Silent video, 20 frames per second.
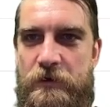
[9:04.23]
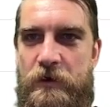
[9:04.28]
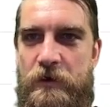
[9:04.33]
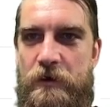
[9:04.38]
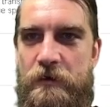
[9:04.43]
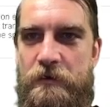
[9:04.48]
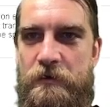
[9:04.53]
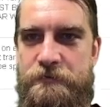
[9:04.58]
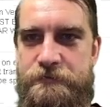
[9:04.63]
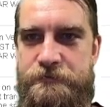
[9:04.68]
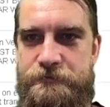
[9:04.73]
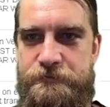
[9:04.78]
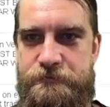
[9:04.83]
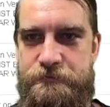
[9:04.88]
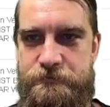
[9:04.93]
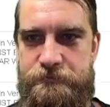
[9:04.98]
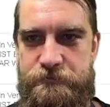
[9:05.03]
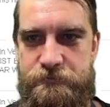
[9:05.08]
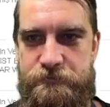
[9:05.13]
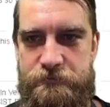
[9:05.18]
all
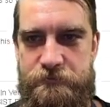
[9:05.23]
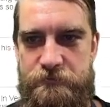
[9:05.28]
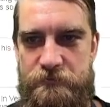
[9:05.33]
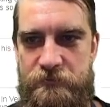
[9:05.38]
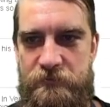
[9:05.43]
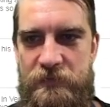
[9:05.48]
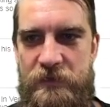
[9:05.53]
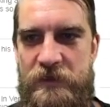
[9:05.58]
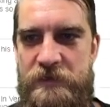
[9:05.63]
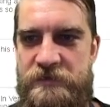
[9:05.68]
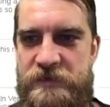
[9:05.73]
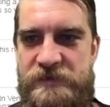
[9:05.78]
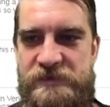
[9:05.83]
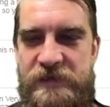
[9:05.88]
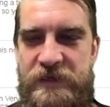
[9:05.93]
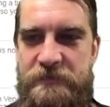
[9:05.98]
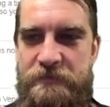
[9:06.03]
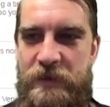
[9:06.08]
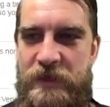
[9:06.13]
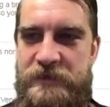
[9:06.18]
just
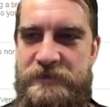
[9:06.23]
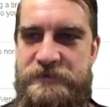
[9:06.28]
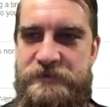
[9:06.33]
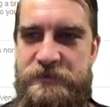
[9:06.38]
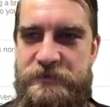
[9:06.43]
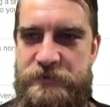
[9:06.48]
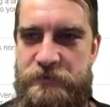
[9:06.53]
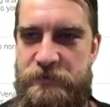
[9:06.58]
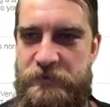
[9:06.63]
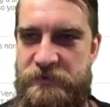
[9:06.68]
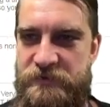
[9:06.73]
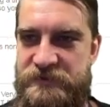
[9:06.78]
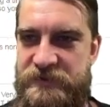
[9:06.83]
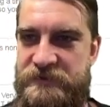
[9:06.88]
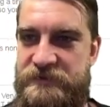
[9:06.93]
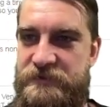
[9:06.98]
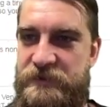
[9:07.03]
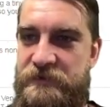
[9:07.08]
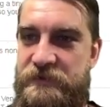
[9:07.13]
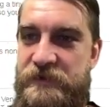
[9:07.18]
like my search query
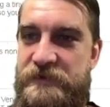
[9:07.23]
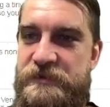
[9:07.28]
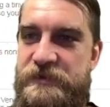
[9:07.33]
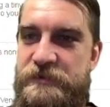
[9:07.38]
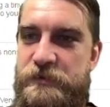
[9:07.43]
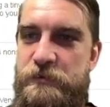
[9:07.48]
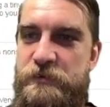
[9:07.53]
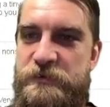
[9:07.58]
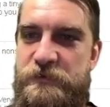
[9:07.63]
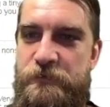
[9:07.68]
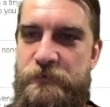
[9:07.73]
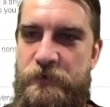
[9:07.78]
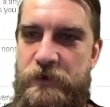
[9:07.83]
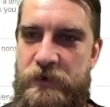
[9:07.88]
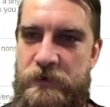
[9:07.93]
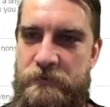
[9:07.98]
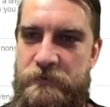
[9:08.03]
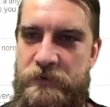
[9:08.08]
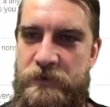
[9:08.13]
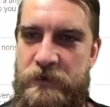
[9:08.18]
says. So this is who it's
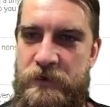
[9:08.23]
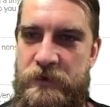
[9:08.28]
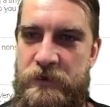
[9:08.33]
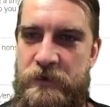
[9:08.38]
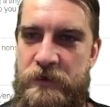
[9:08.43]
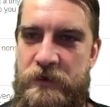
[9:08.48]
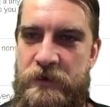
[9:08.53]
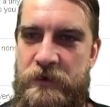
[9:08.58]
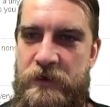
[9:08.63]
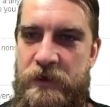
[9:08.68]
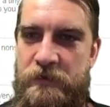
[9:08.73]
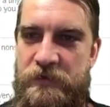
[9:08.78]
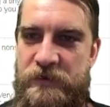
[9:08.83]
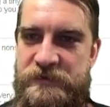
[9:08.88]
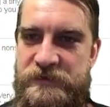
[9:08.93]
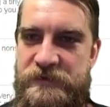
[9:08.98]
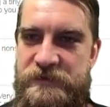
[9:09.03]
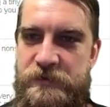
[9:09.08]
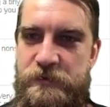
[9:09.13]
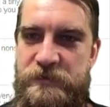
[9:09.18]
from, and
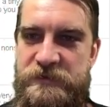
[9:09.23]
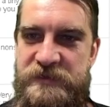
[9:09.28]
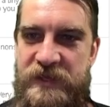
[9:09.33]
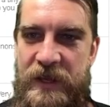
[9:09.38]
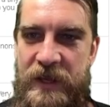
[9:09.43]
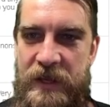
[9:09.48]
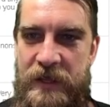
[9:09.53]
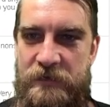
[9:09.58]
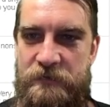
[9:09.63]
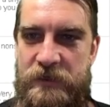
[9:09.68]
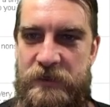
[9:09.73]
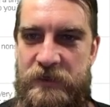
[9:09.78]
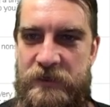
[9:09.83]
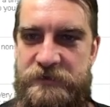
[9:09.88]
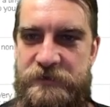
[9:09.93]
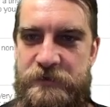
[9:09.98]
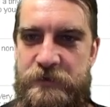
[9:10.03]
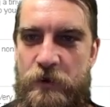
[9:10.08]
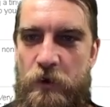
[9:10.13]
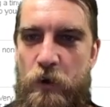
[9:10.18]
this is who it's at, and
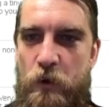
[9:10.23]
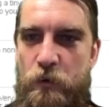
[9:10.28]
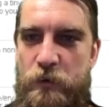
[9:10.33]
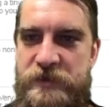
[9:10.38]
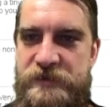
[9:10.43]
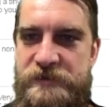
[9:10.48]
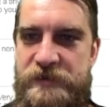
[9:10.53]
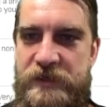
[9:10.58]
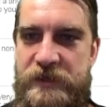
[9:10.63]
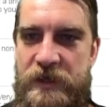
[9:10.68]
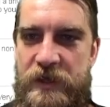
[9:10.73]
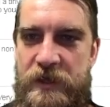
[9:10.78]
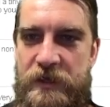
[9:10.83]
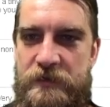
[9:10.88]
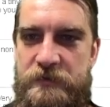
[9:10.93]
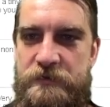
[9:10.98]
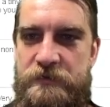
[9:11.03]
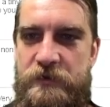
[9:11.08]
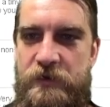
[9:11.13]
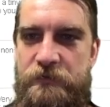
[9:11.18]
it should always say
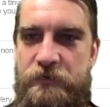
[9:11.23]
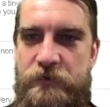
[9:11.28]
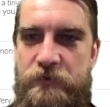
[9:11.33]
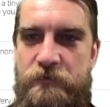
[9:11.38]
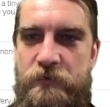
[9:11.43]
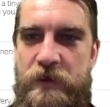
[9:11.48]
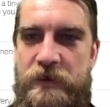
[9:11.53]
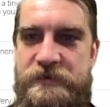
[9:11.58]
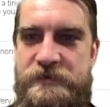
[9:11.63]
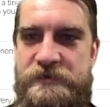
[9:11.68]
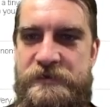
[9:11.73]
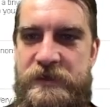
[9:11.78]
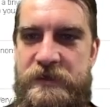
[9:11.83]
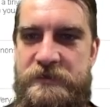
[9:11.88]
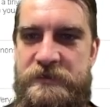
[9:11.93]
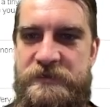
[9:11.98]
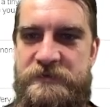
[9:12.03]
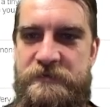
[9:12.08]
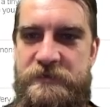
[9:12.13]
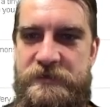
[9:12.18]
at Governor Ron
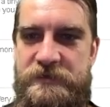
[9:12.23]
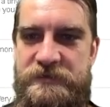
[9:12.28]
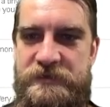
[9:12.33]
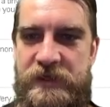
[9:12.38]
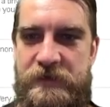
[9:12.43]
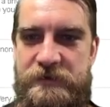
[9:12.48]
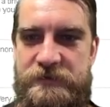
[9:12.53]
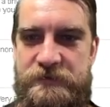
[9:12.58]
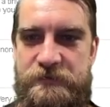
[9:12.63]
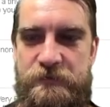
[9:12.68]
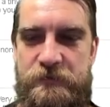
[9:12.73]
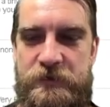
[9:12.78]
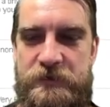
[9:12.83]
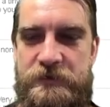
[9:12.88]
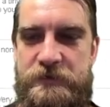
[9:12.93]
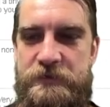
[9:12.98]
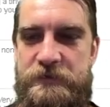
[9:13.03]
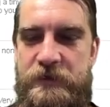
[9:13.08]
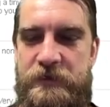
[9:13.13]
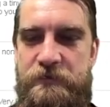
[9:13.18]
DeSantis because that's what
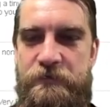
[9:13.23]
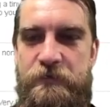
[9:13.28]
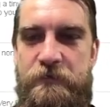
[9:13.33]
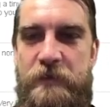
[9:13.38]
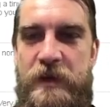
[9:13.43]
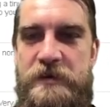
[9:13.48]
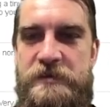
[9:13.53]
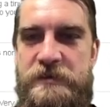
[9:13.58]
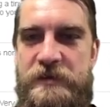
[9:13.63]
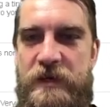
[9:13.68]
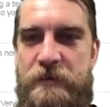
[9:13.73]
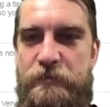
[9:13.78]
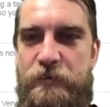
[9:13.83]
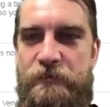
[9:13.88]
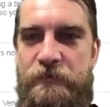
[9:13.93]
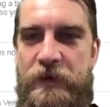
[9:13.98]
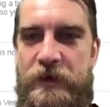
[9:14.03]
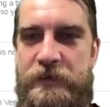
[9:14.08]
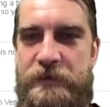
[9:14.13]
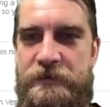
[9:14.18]
information I
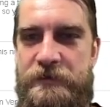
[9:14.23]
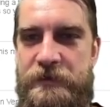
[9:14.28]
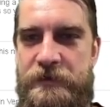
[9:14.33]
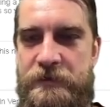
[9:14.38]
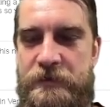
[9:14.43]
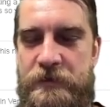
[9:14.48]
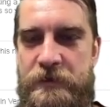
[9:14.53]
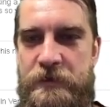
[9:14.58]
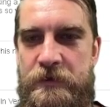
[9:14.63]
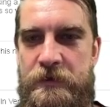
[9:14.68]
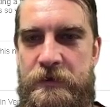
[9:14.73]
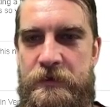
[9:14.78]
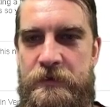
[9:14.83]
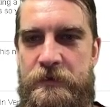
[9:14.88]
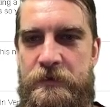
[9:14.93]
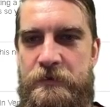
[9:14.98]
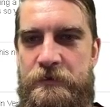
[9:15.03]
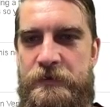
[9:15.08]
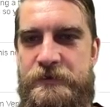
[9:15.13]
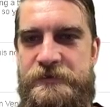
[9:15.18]
provided the
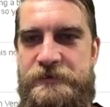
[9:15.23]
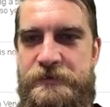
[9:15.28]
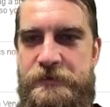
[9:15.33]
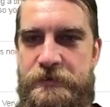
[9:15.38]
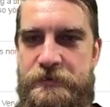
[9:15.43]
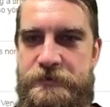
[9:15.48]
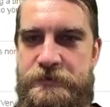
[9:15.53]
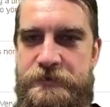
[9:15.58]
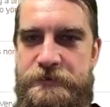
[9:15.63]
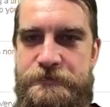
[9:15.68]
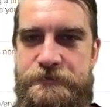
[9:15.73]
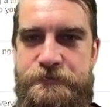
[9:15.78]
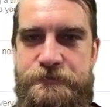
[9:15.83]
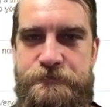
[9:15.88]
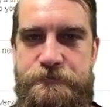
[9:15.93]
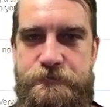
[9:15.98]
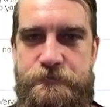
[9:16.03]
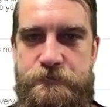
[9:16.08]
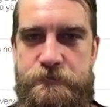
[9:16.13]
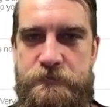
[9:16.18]
search.
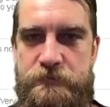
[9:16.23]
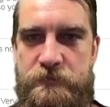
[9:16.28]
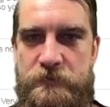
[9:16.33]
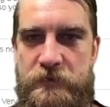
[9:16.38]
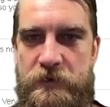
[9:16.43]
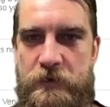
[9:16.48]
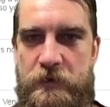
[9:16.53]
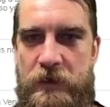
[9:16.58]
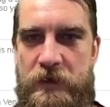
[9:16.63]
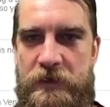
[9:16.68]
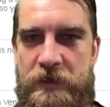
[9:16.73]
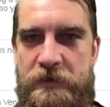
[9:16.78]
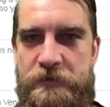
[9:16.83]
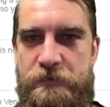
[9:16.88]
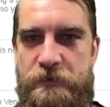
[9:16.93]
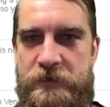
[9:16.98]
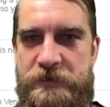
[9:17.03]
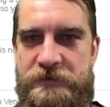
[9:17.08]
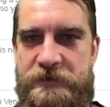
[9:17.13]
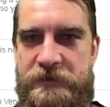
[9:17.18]
And
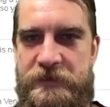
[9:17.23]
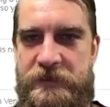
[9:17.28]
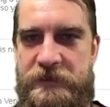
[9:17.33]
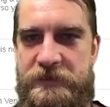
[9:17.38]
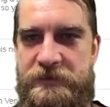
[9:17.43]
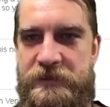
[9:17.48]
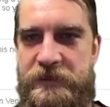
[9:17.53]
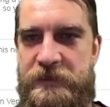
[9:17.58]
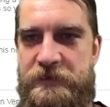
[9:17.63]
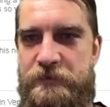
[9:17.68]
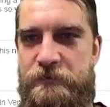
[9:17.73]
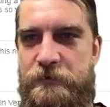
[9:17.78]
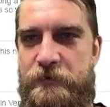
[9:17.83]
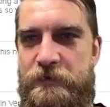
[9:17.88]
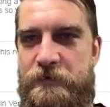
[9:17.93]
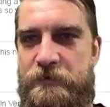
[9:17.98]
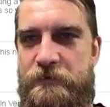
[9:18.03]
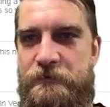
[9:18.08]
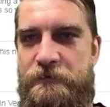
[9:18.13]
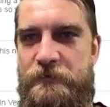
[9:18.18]
each one is going to contain the
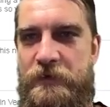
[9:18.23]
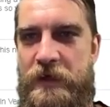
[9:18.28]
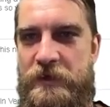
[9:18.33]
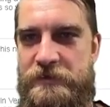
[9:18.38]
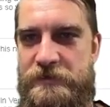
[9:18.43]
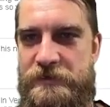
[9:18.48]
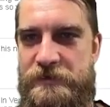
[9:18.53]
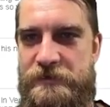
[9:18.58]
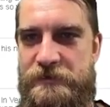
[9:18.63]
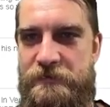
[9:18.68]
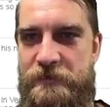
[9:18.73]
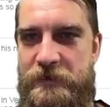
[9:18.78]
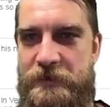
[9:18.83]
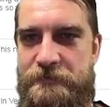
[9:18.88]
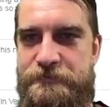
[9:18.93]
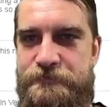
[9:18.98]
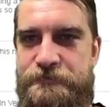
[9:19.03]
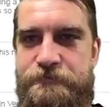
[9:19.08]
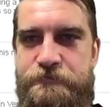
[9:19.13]
word fascist, right?